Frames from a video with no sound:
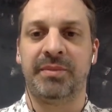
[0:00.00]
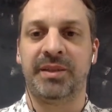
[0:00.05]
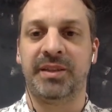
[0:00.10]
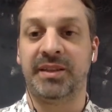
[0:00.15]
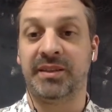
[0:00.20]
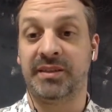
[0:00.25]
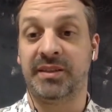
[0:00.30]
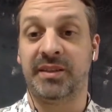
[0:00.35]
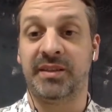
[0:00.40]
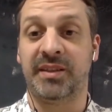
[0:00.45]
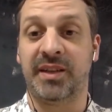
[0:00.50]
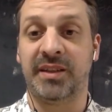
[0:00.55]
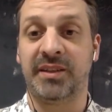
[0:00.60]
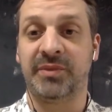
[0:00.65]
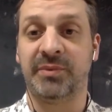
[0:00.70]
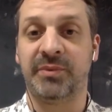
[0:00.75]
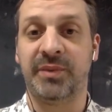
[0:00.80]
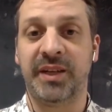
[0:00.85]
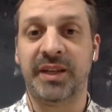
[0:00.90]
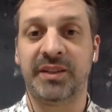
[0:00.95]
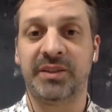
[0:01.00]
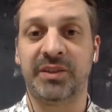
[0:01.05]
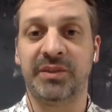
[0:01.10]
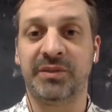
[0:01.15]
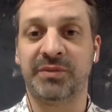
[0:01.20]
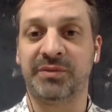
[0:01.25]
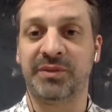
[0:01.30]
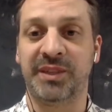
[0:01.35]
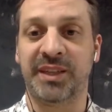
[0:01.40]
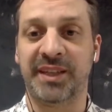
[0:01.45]
but it's a nice way
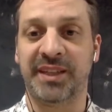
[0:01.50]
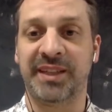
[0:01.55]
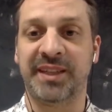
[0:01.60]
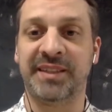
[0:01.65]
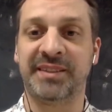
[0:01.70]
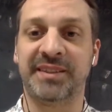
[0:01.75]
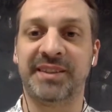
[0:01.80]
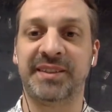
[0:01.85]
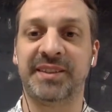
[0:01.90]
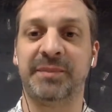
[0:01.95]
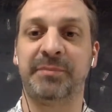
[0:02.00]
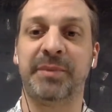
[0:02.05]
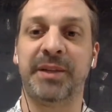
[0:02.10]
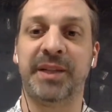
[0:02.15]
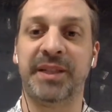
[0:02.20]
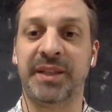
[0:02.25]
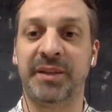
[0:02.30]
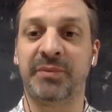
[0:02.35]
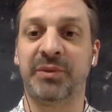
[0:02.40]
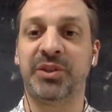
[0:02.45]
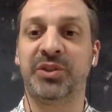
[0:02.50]
of like anticipating